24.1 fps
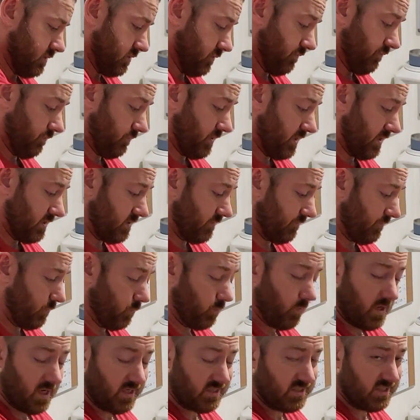So Fritz, if
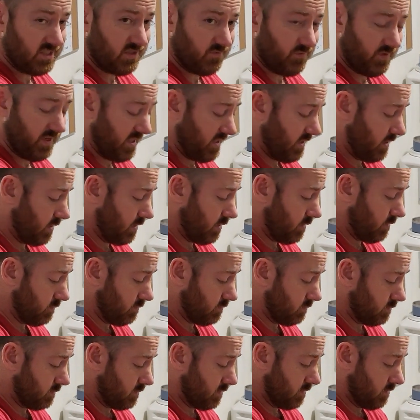you watch this
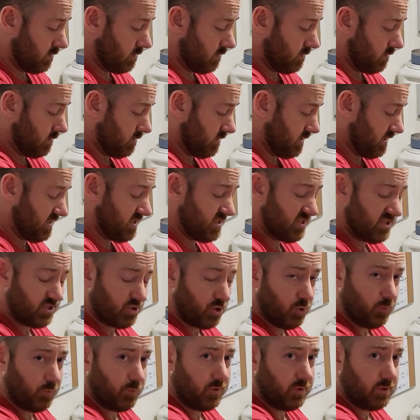video, these
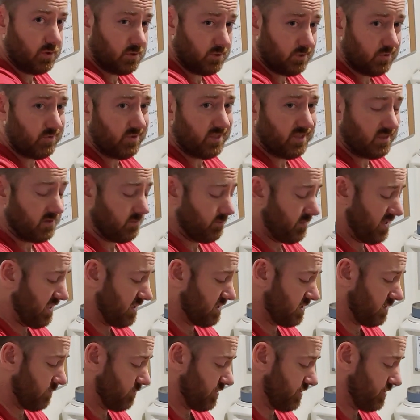scoopers, you need to
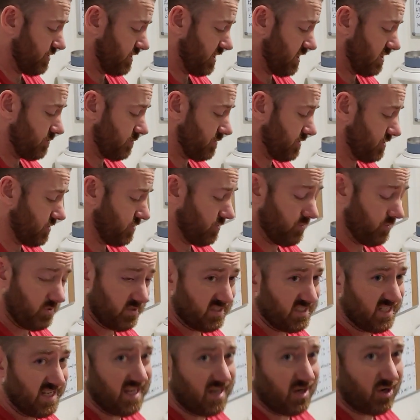make some adjustments to
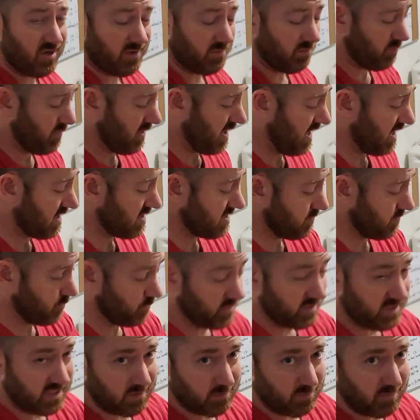because they are
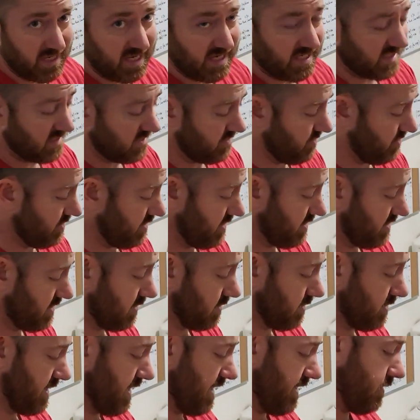impossible to get back into these
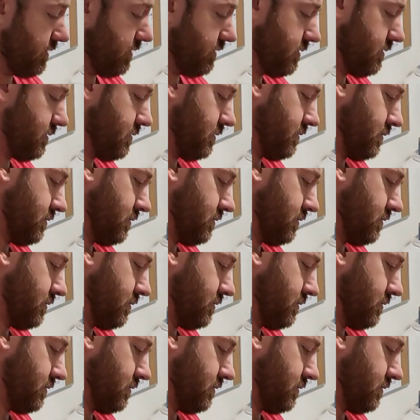containers.